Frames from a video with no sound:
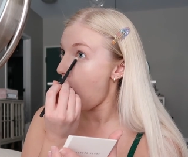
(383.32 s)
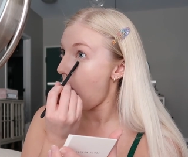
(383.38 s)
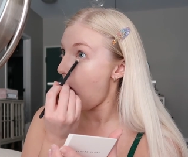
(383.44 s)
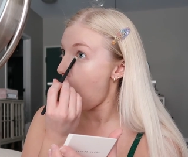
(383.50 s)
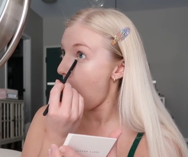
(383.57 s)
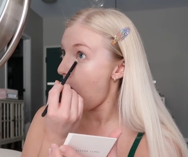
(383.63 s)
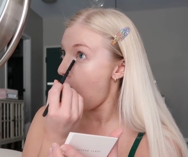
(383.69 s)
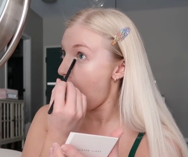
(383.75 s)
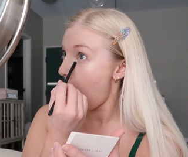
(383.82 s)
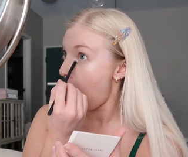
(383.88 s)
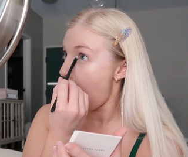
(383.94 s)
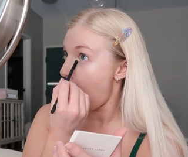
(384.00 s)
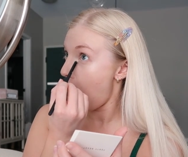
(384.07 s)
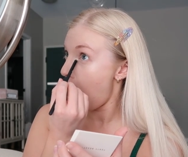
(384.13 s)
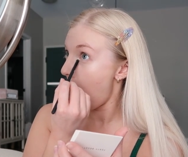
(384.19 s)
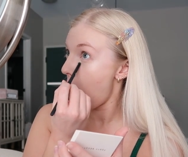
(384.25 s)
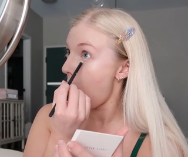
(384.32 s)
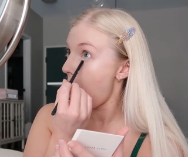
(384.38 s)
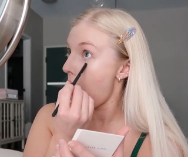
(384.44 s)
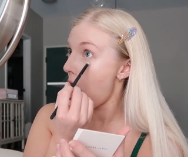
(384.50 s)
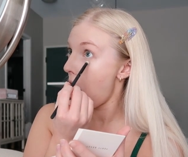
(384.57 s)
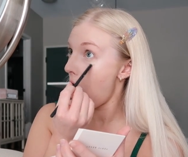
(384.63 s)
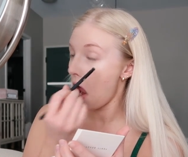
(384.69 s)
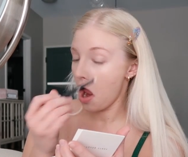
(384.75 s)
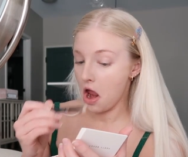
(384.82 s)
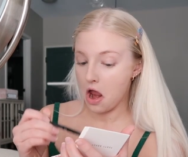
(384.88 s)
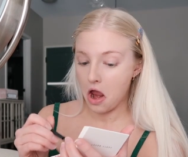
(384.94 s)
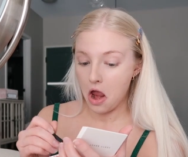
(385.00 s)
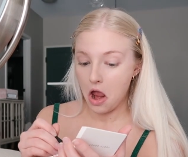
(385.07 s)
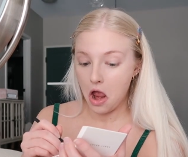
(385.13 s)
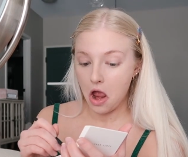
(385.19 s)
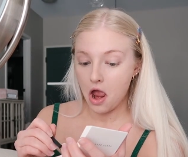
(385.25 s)

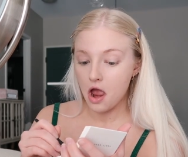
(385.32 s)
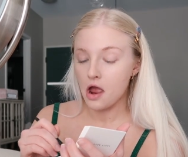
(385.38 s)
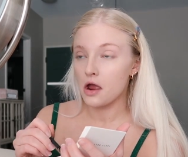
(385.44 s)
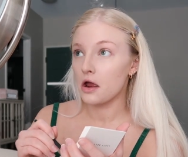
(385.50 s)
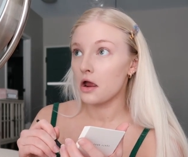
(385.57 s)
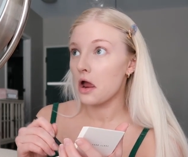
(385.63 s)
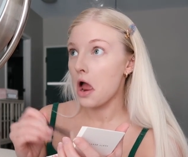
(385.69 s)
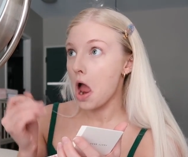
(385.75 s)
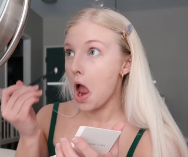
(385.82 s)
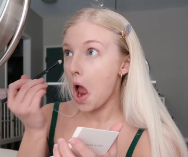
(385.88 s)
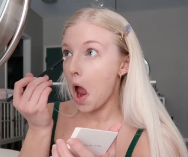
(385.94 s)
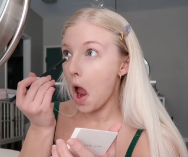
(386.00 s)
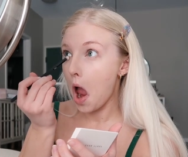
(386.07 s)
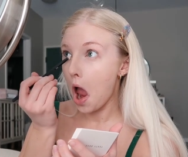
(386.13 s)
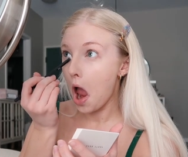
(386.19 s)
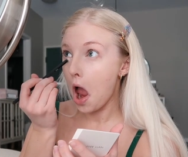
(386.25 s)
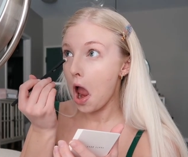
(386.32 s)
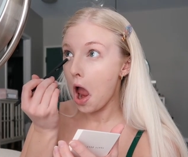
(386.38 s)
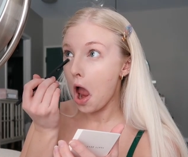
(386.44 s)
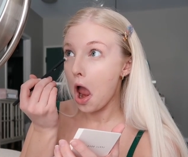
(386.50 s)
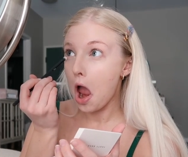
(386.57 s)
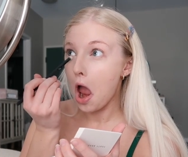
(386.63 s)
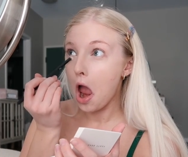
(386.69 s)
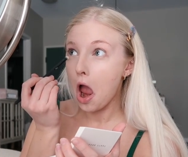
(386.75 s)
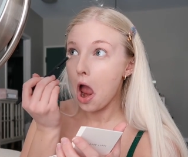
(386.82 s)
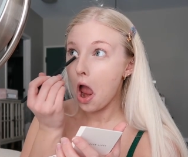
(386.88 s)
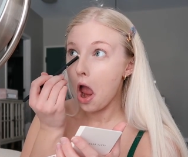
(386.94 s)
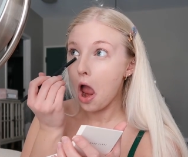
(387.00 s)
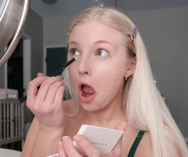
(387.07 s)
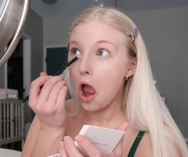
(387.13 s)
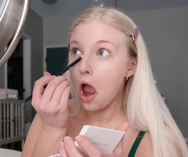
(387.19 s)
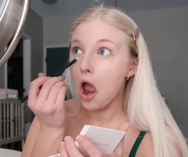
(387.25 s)

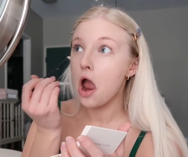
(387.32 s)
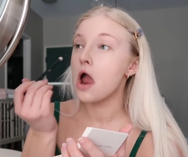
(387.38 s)
(silence)